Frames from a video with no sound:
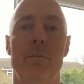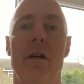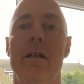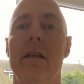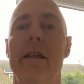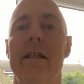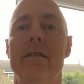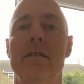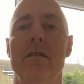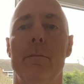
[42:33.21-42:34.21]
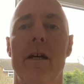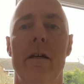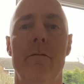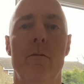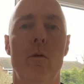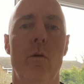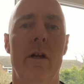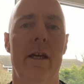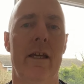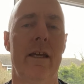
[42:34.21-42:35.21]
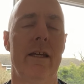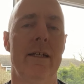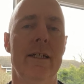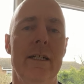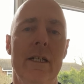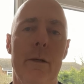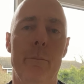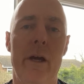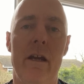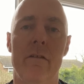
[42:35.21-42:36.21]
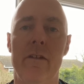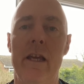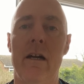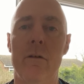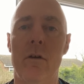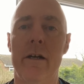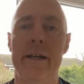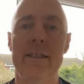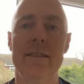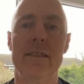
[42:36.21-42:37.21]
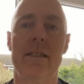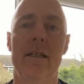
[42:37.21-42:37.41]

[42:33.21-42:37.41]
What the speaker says: But I don't think it's too bad for a pair of DIYers.